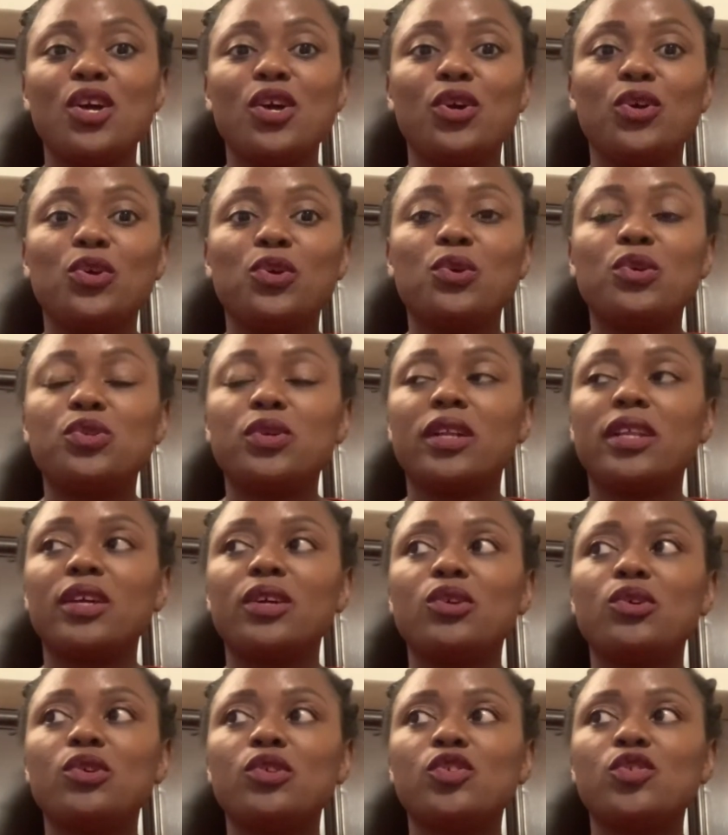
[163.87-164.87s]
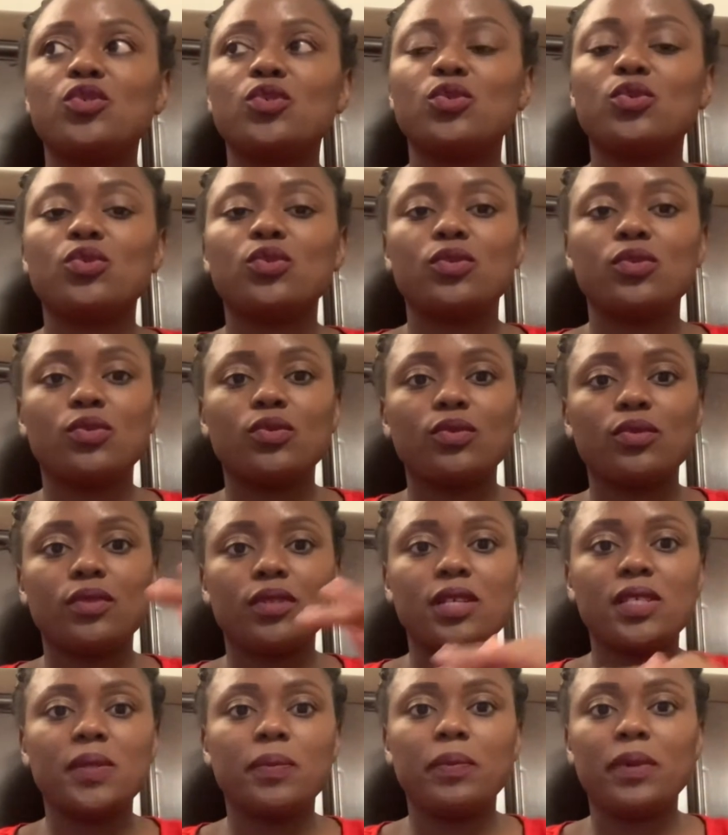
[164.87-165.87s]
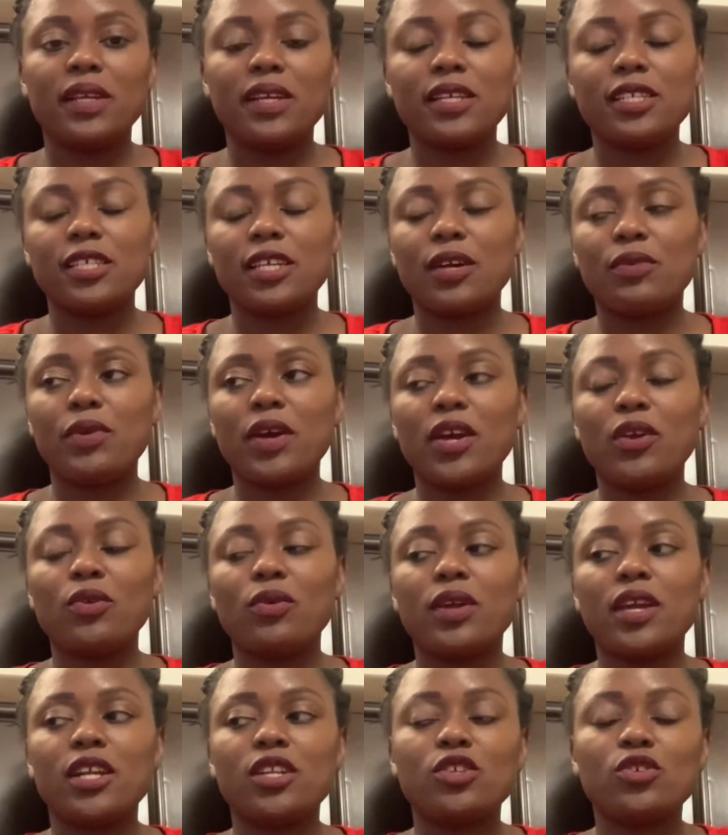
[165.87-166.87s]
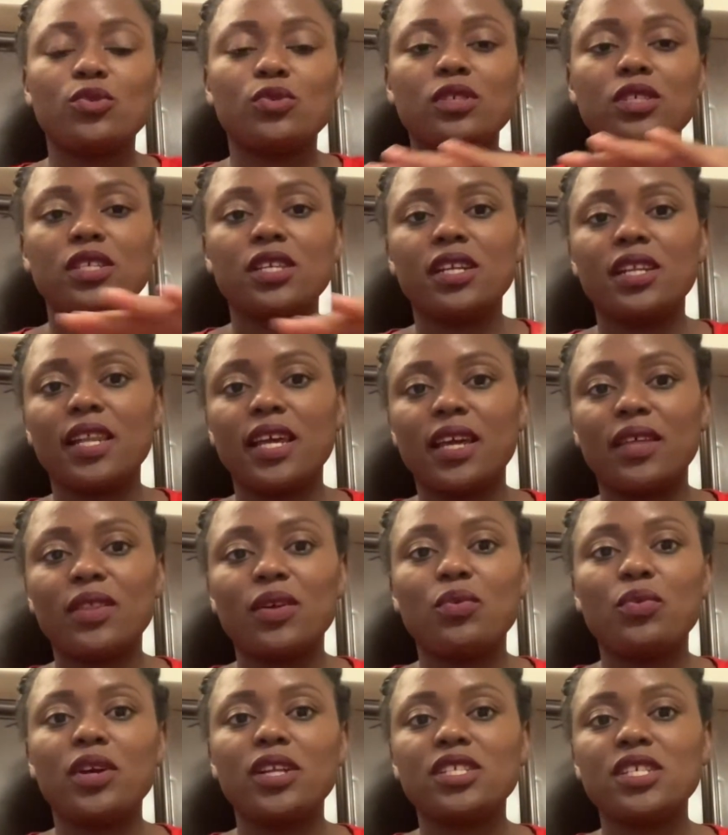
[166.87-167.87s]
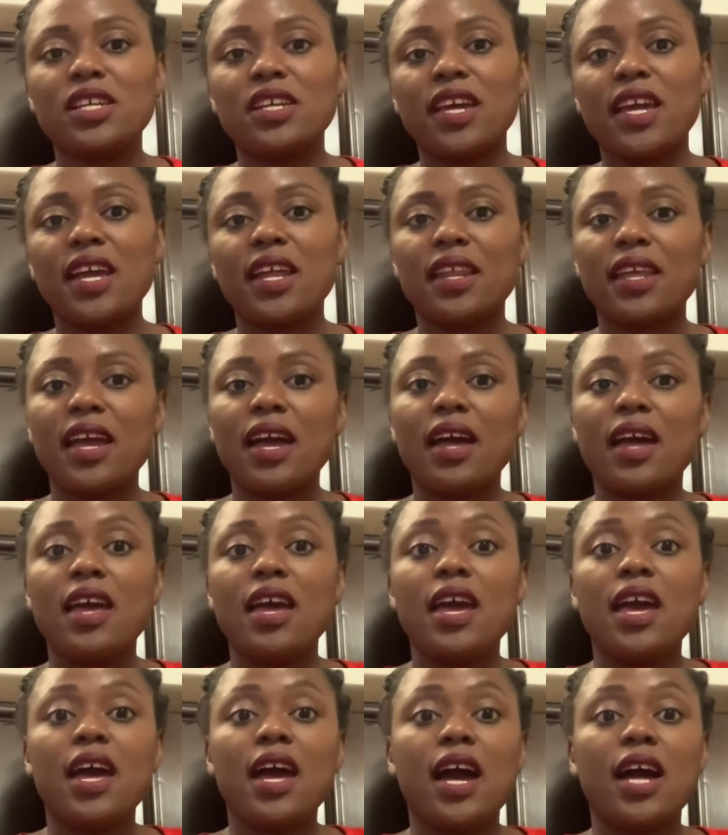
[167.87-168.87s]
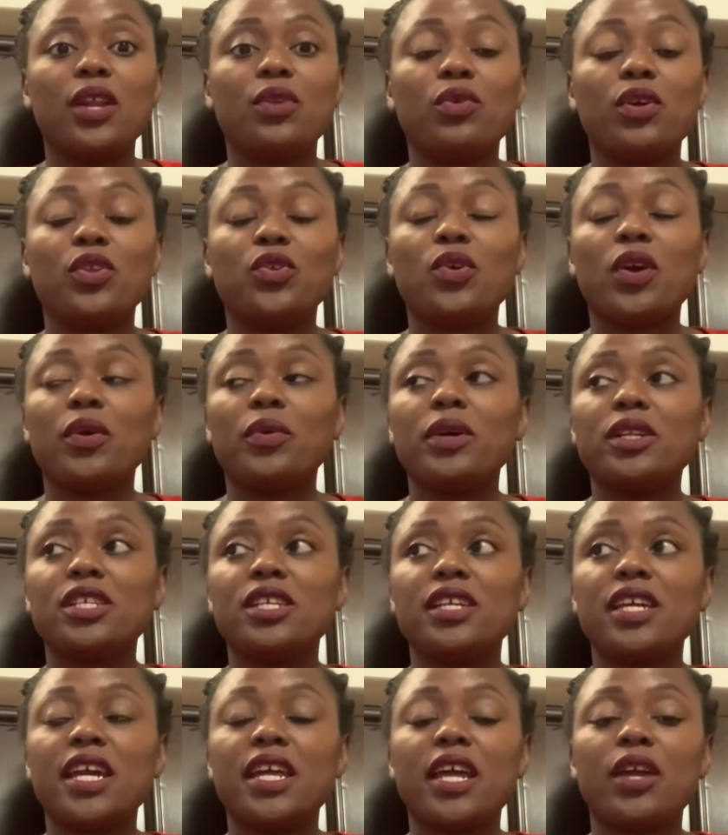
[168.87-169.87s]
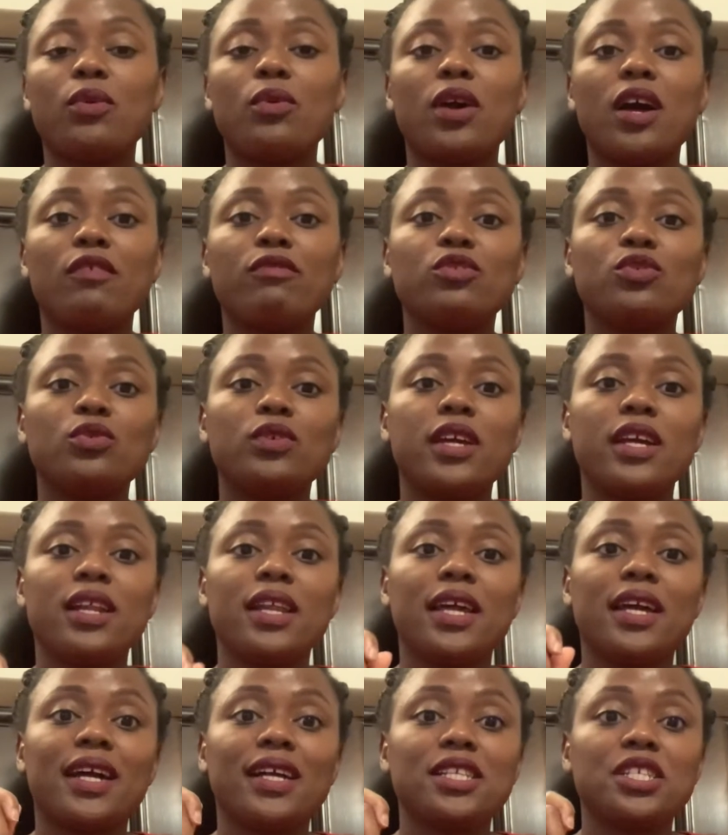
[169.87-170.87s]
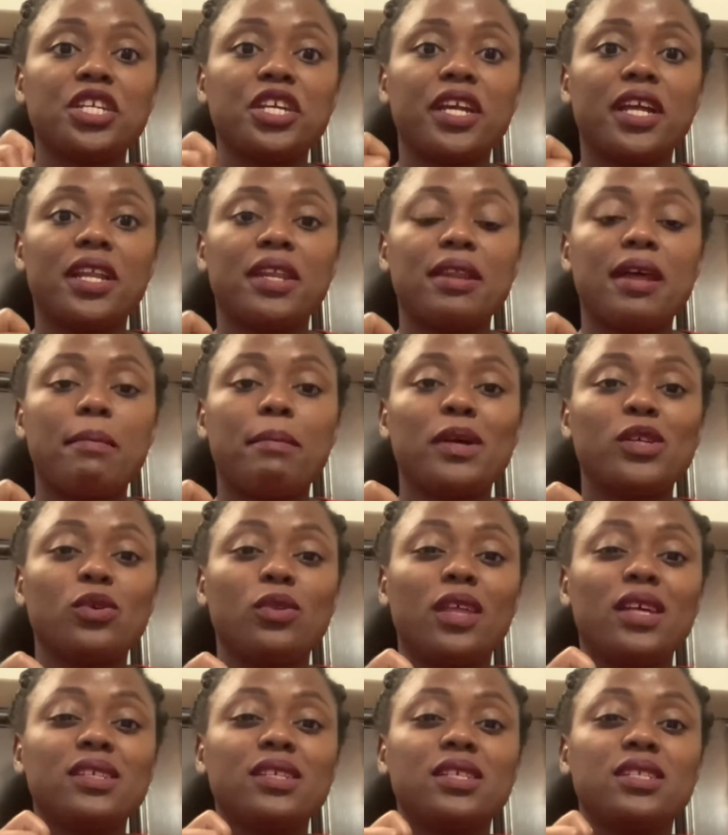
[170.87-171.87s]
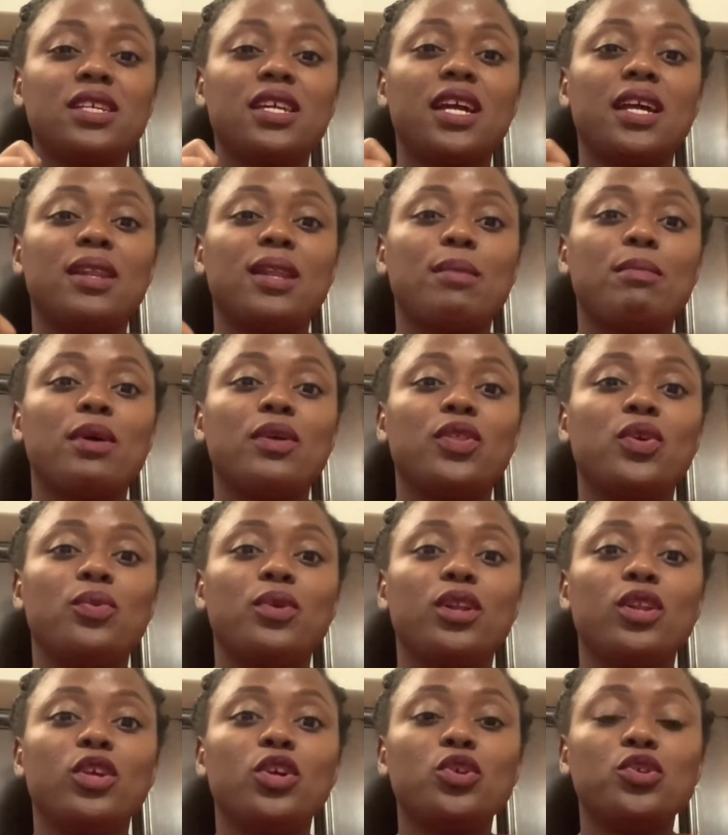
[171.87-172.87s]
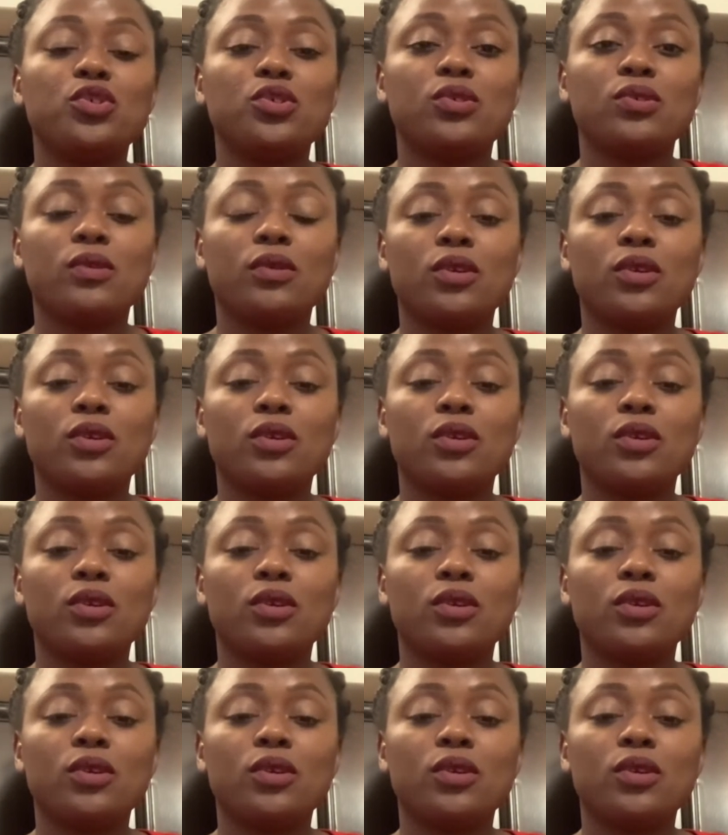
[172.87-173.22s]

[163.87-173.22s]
you usually go to this place where you get to sit, like the waiting area. And when you're waiting area, you have to get like a ticket number. So that's the ticket number they will use